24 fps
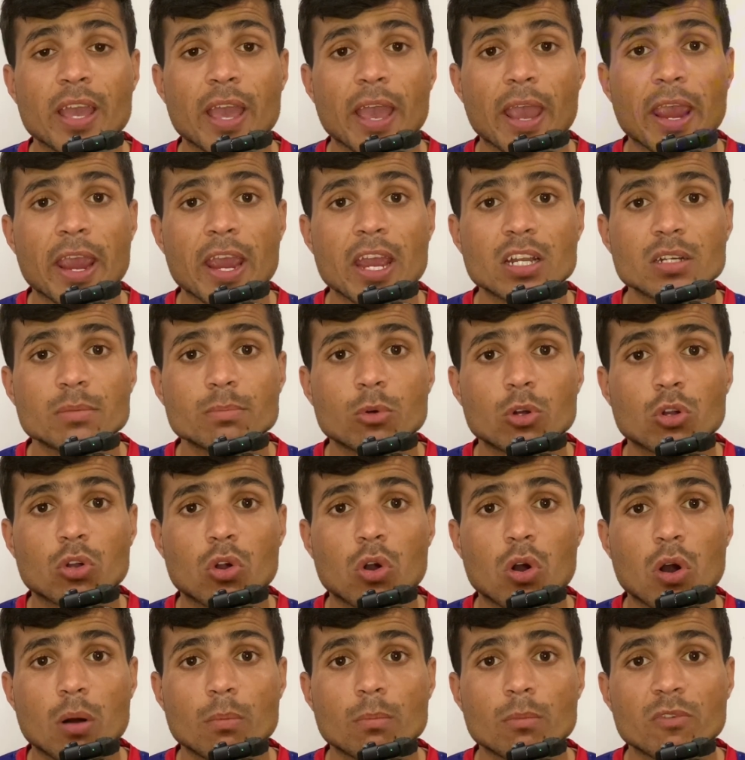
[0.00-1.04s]
and
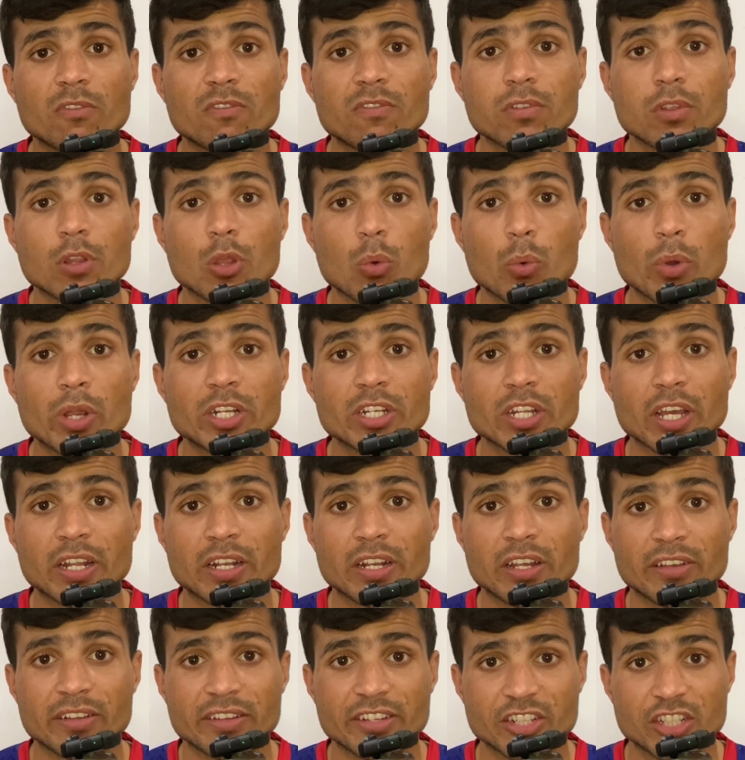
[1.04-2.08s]
become fluent in
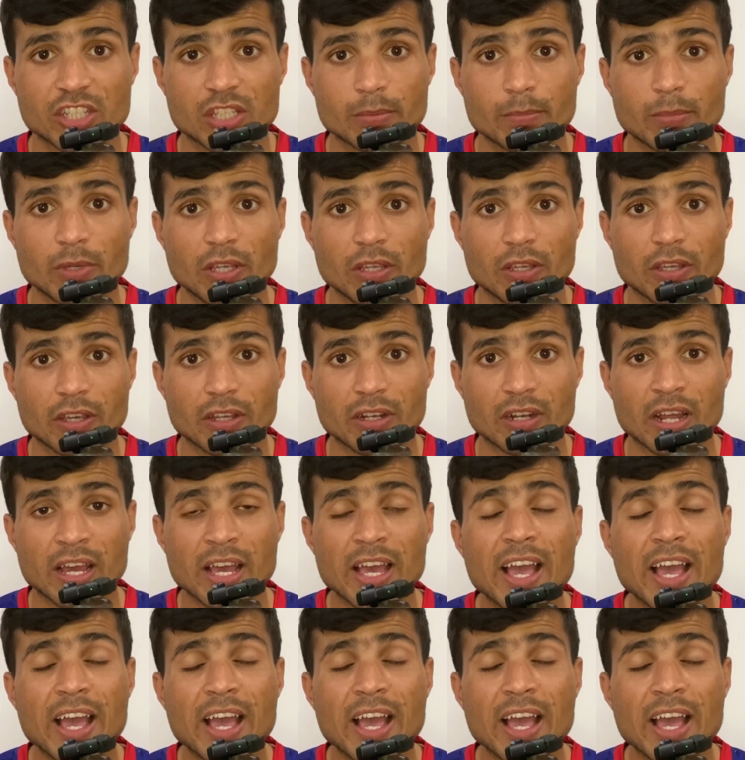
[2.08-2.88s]
English speaking.